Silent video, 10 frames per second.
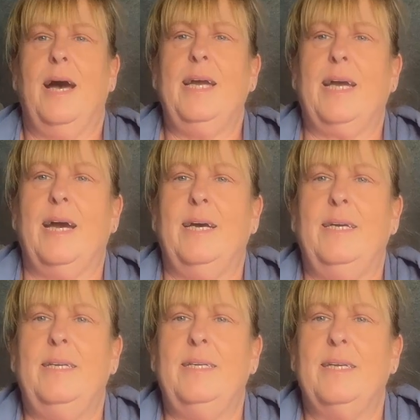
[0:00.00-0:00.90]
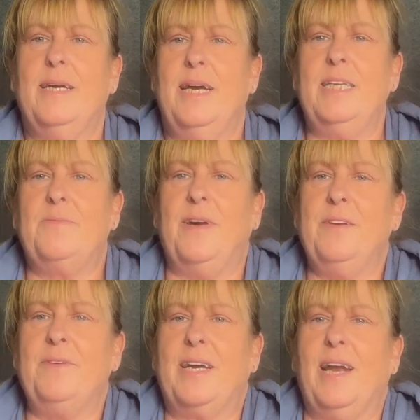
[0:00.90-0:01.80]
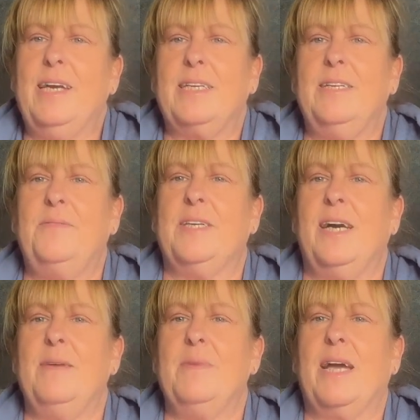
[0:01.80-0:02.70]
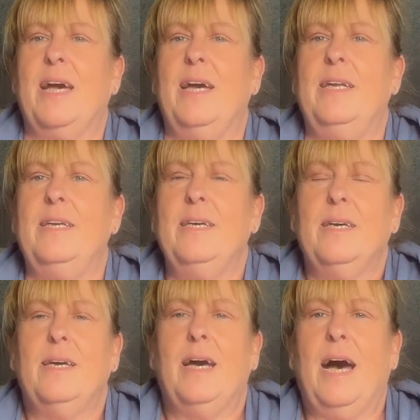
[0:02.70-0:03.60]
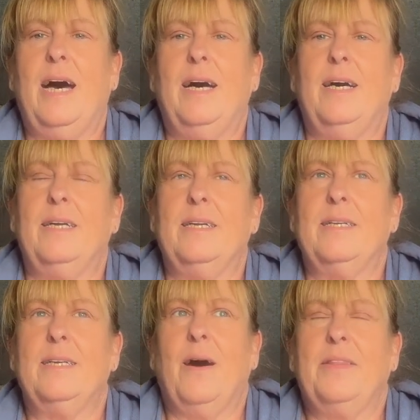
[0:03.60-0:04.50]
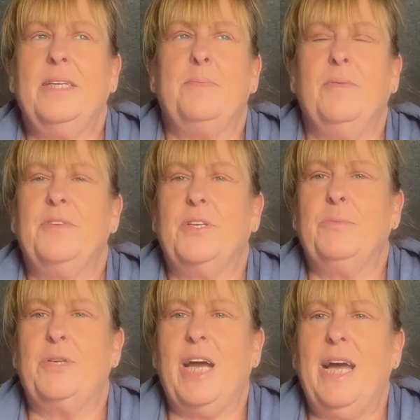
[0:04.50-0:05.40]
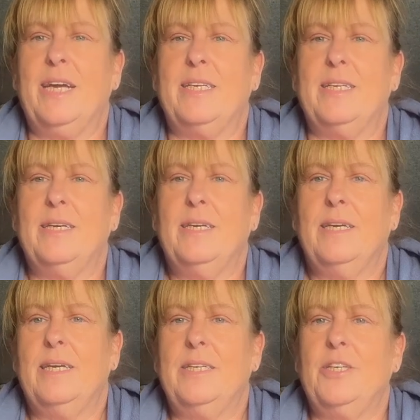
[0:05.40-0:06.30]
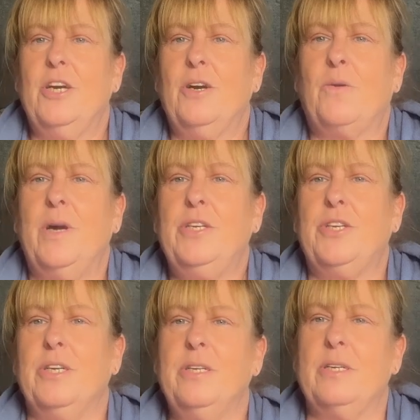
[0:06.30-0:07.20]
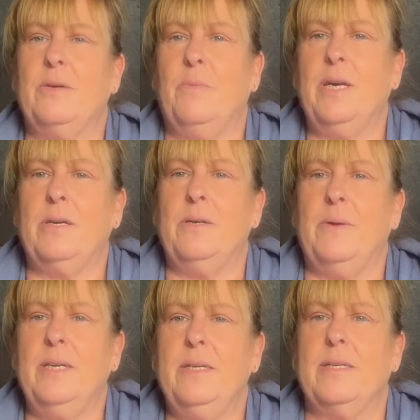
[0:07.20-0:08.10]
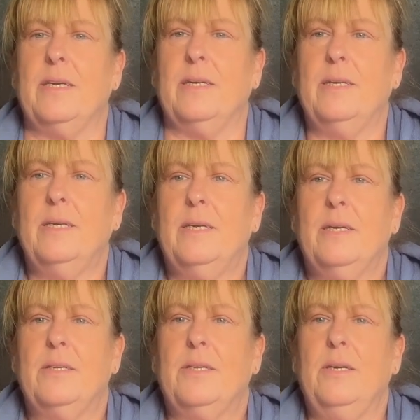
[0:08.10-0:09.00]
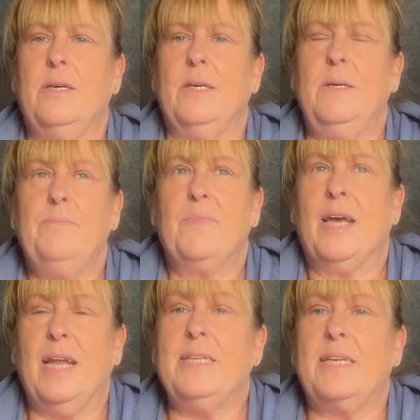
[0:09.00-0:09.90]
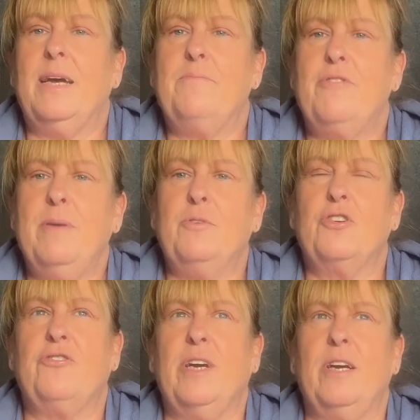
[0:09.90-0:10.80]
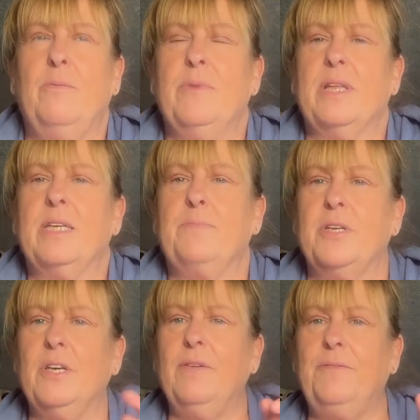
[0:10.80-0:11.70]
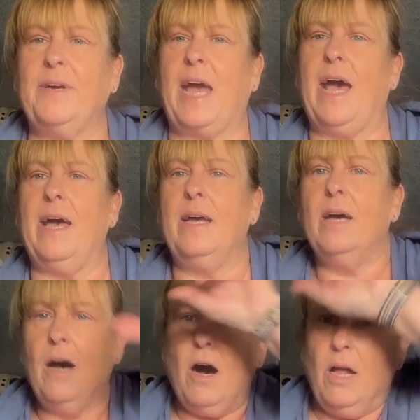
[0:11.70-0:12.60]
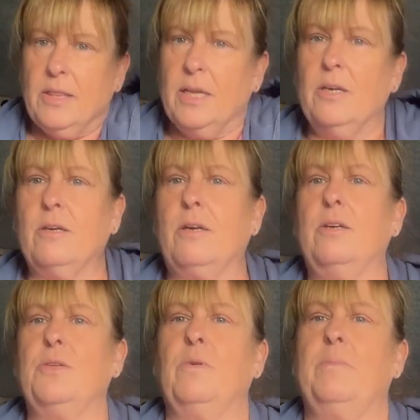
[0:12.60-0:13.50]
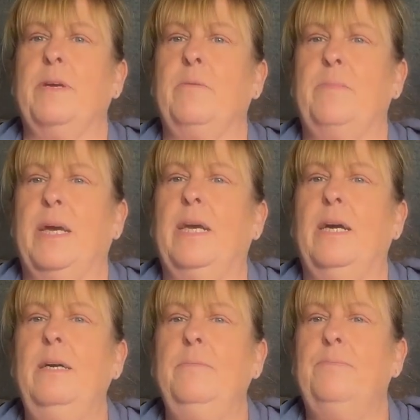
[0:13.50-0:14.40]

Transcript: guys, it's Vanover Collective time again, and this month's subject is your questions that we're going to answer. So let's get pretty much straight on with this, but don't forget, all the logos will be up here